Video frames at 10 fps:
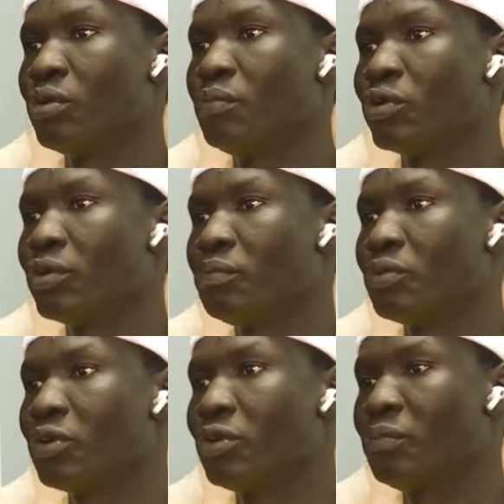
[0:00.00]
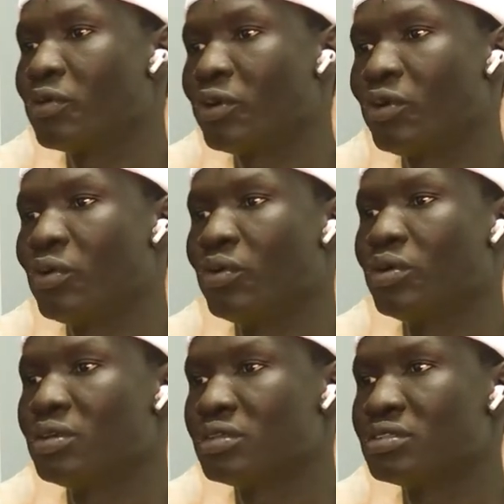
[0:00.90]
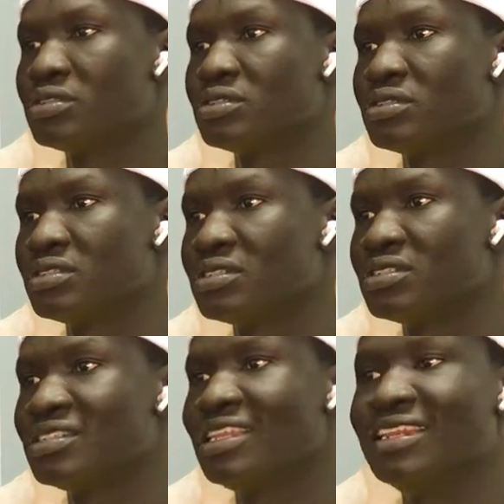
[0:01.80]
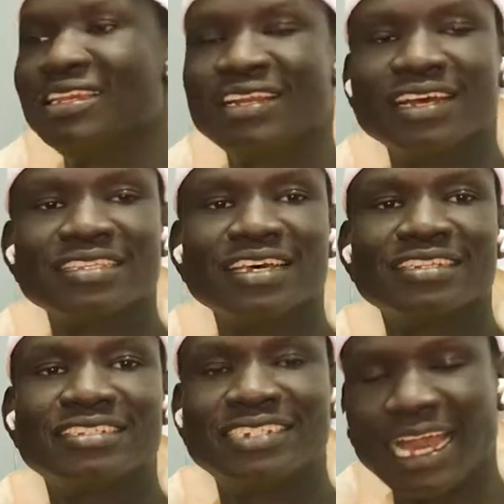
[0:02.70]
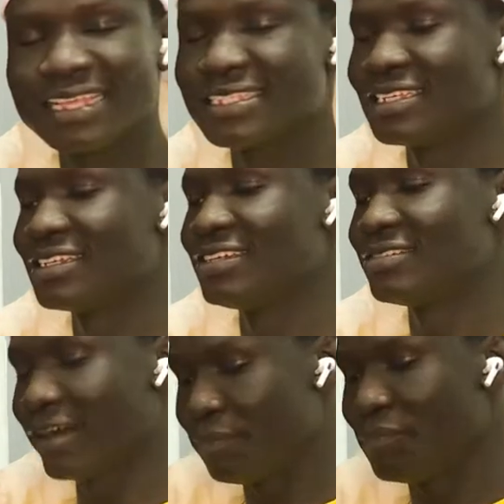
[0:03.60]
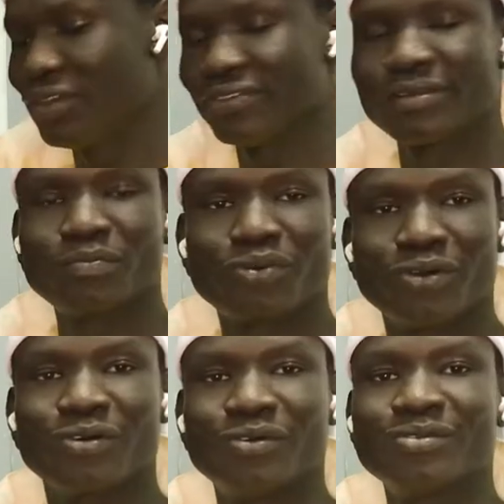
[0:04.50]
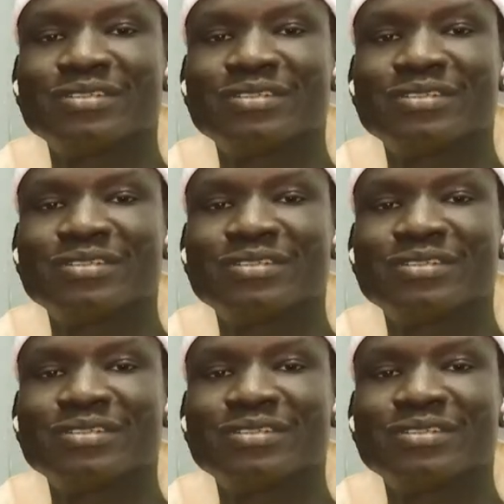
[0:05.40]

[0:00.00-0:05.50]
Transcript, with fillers: bro, bro, bro. The niggas are dancing the trap music, bro.